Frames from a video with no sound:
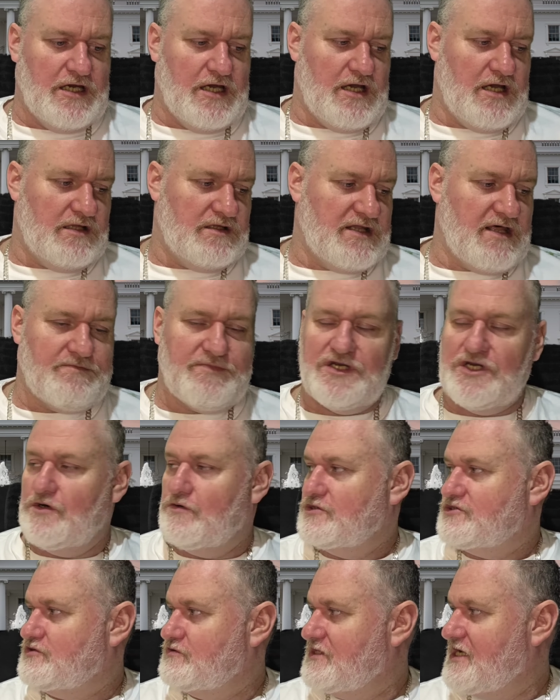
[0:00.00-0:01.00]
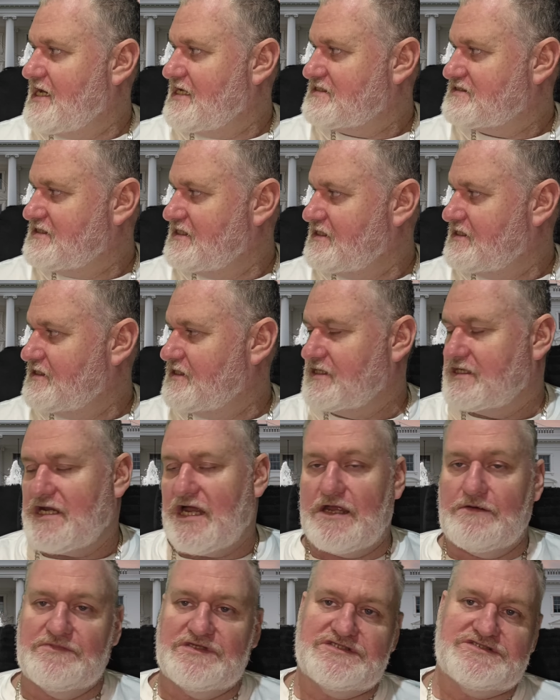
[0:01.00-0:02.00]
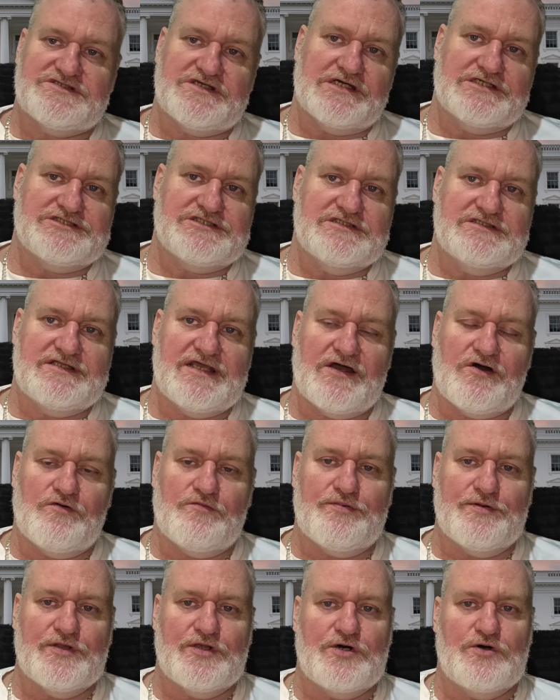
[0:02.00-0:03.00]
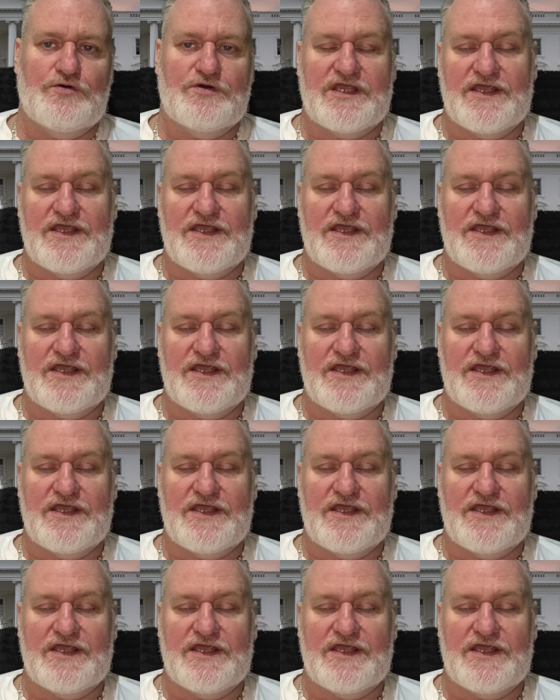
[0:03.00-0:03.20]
Let me know what you guys think in the comments section down below.